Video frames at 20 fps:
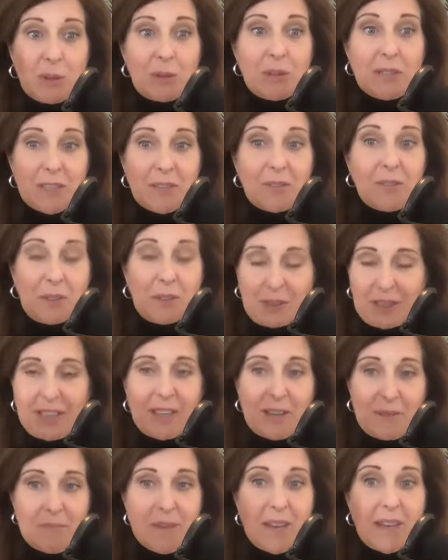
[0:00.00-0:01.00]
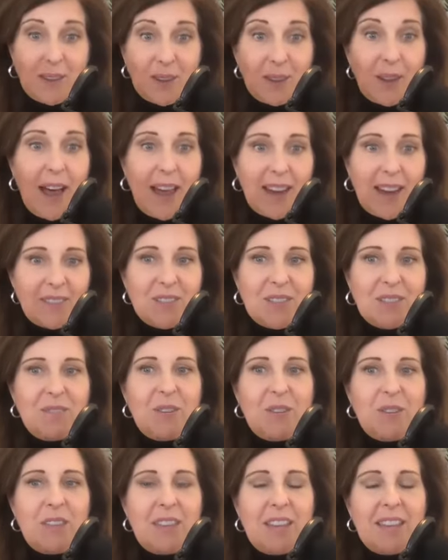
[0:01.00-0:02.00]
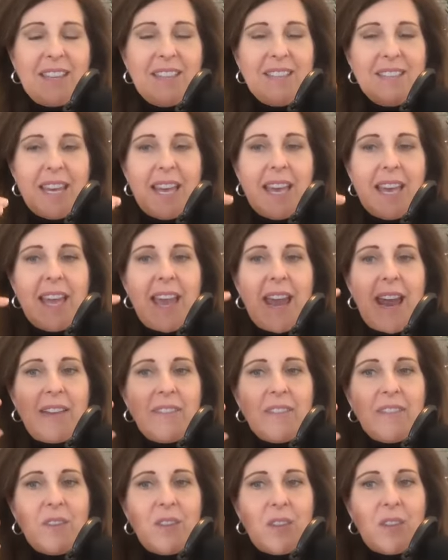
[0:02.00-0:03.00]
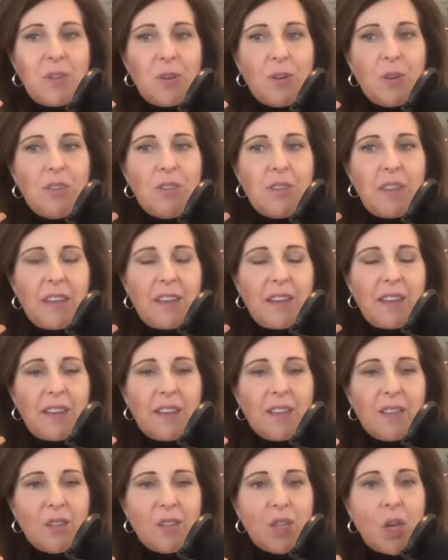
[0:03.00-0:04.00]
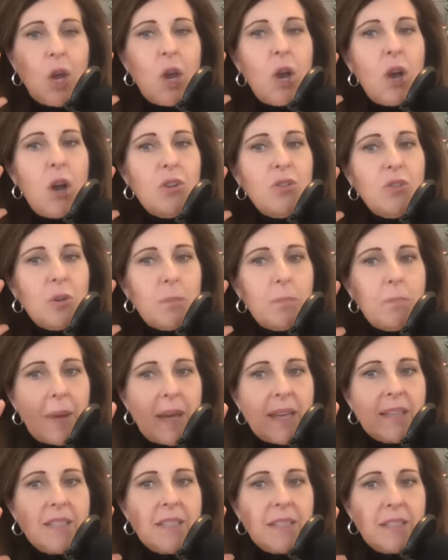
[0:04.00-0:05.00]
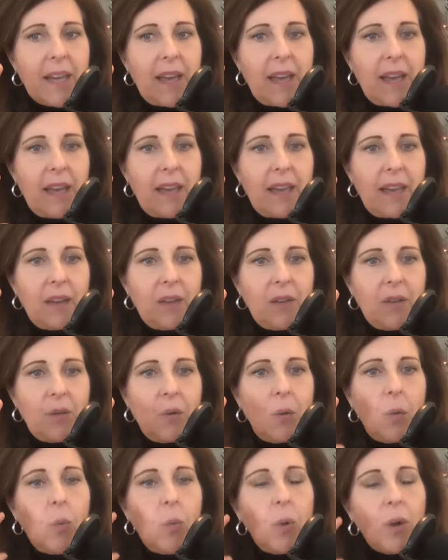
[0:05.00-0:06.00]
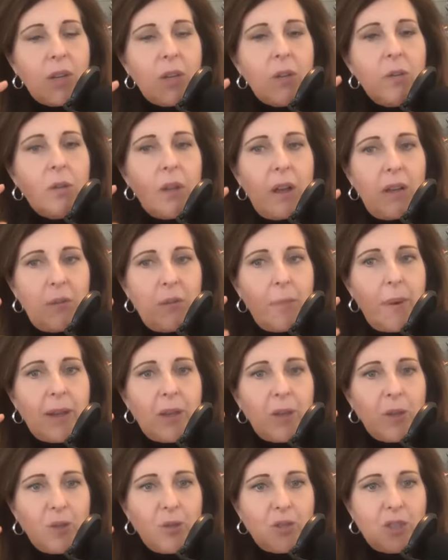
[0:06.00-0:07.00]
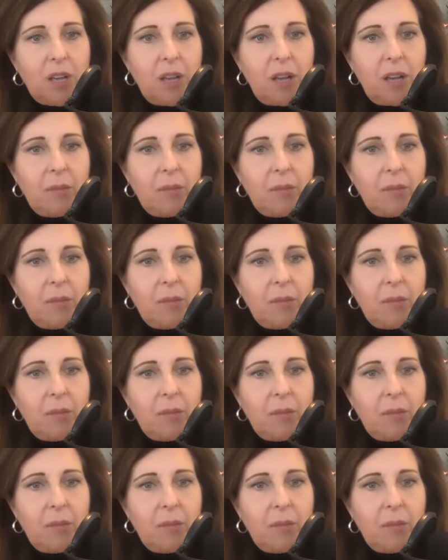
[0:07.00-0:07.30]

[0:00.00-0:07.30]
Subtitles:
it differently? It can be a lot of different things. And then the third thing is on your best day, what do you love about your job?